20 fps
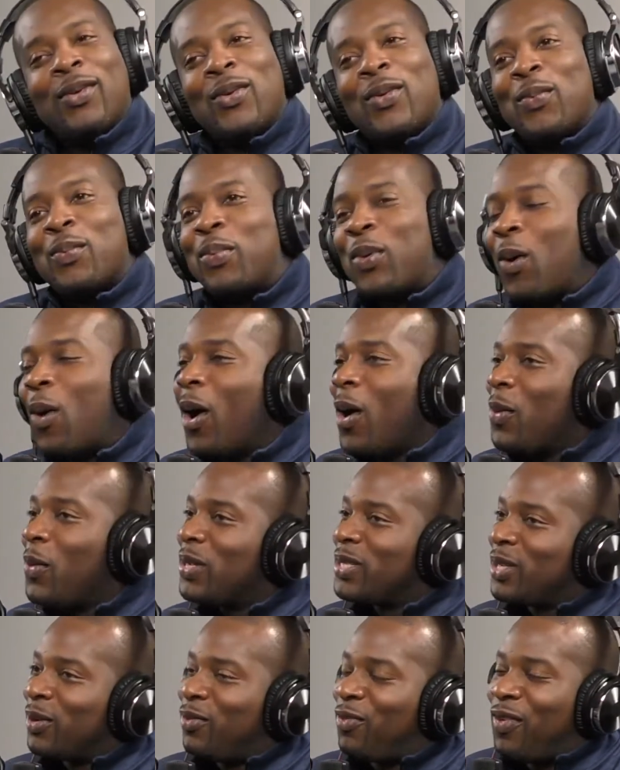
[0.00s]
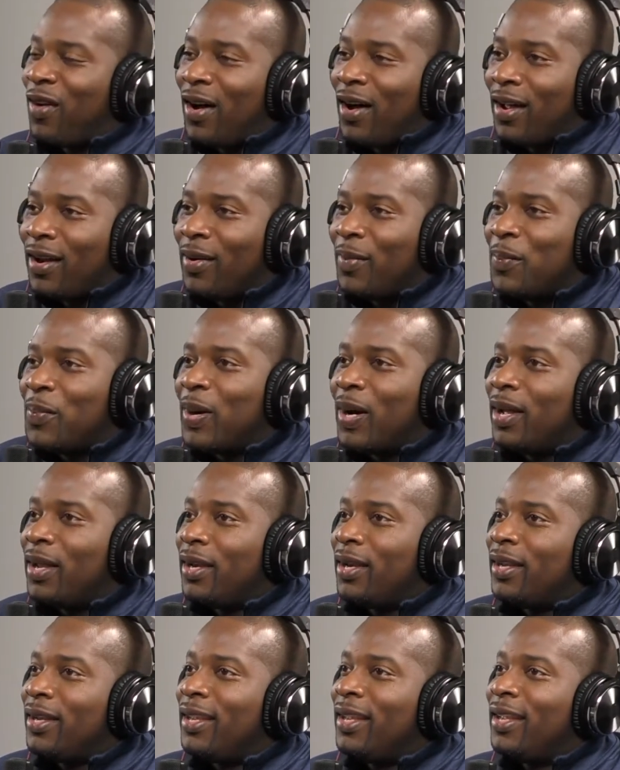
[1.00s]
boy, was it fun.
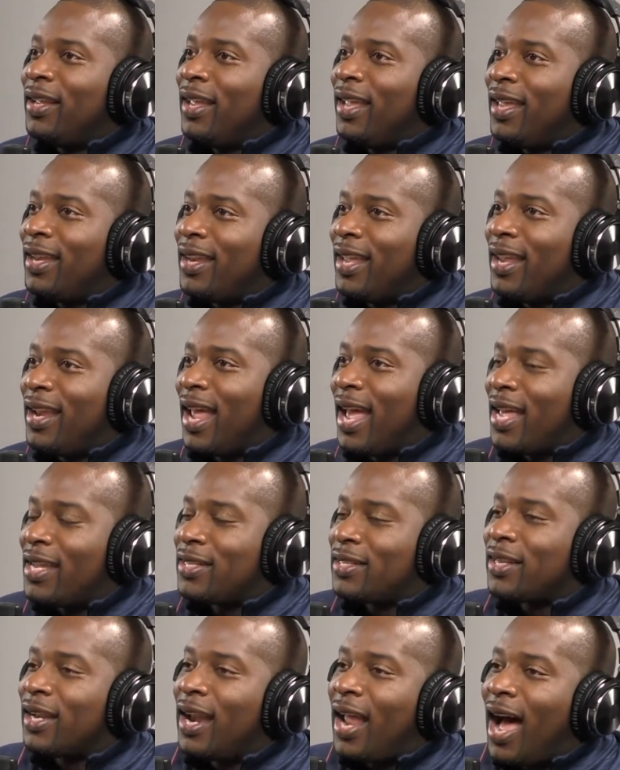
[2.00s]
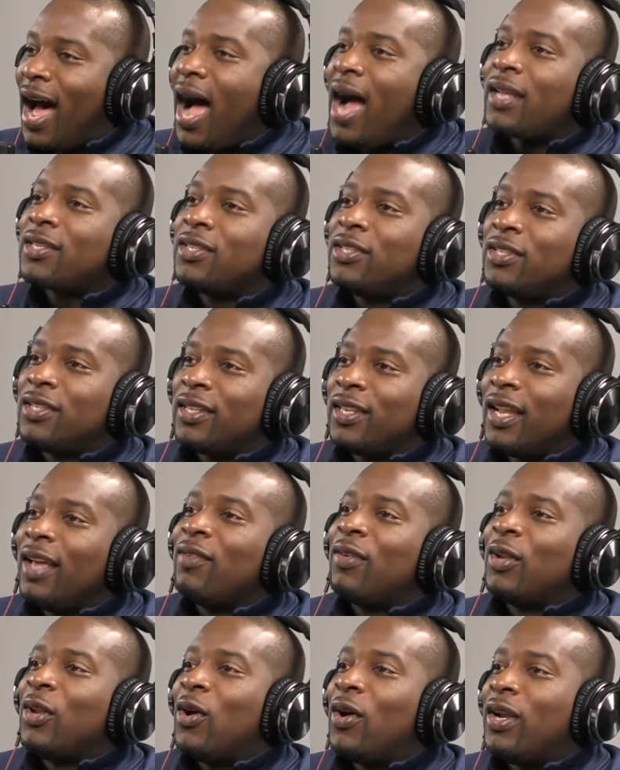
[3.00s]
But it has an oxygen
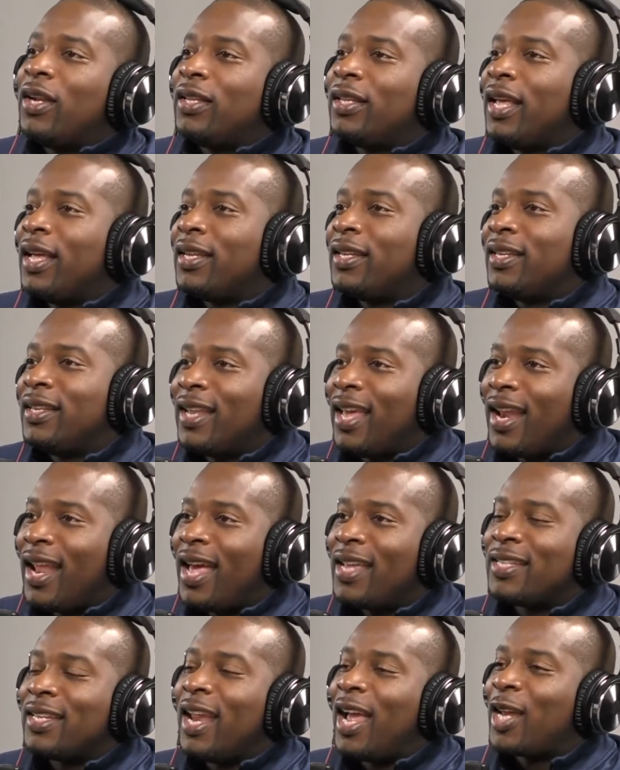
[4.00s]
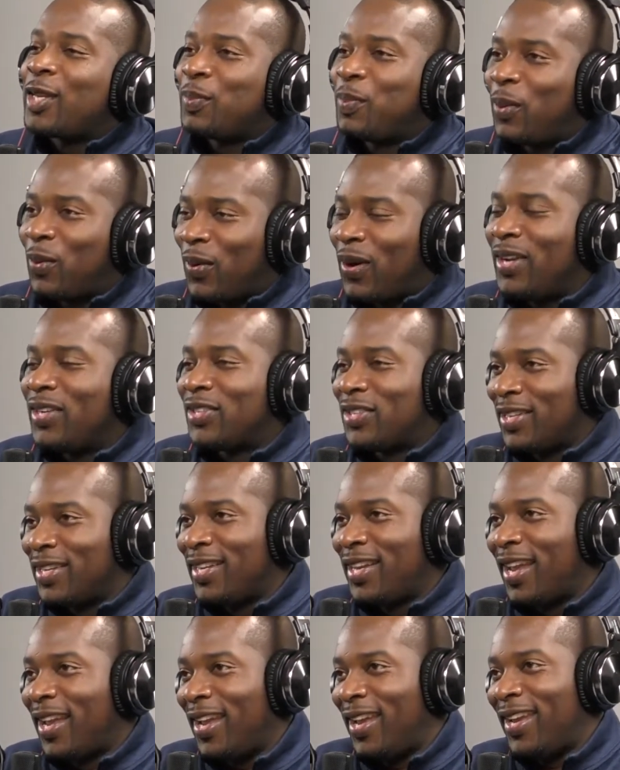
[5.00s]
level on it that has an expiration
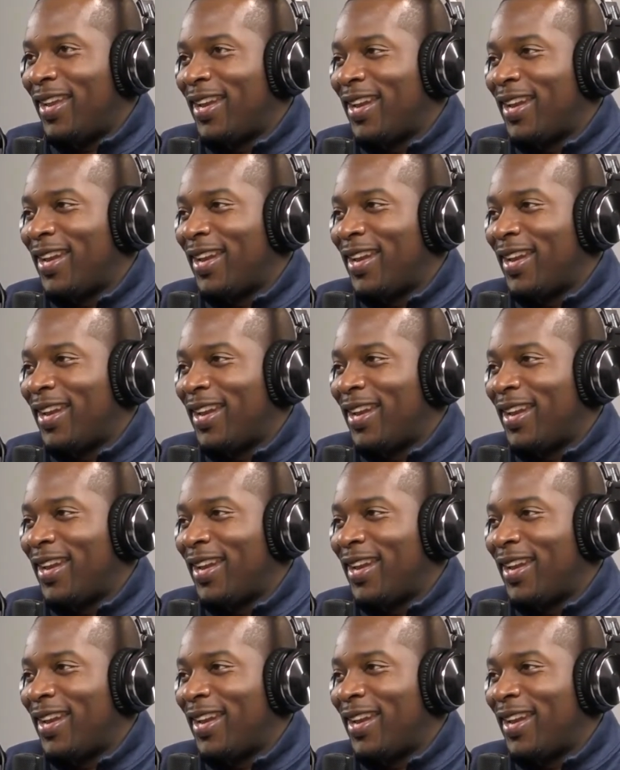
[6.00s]
date.